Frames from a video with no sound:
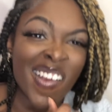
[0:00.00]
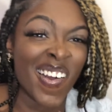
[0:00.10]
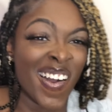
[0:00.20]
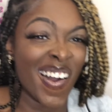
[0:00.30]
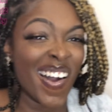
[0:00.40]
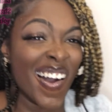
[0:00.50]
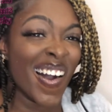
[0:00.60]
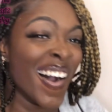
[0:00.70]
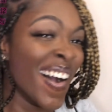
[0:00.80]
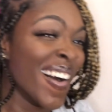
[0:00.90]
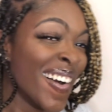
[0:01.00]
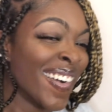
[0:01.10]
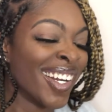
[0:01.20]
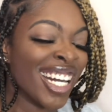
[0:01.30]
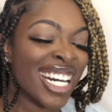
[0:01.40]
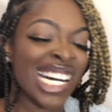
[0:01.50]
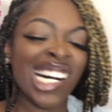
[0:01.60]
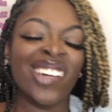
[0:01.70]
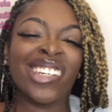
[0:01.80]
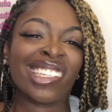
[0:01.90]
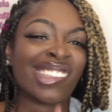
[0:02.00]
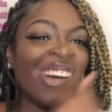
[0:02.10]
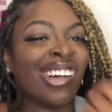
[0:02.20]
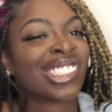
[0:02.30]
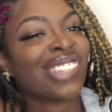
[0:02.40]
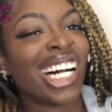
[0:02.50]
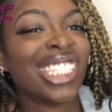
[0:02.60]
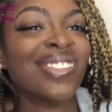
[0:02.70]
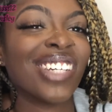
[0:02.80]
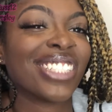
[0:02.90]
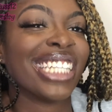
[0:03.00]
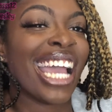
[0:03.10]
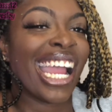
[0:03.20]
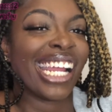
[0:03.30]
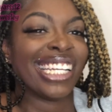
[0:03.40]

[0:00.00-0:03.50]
"Oh, we get calls about him every day."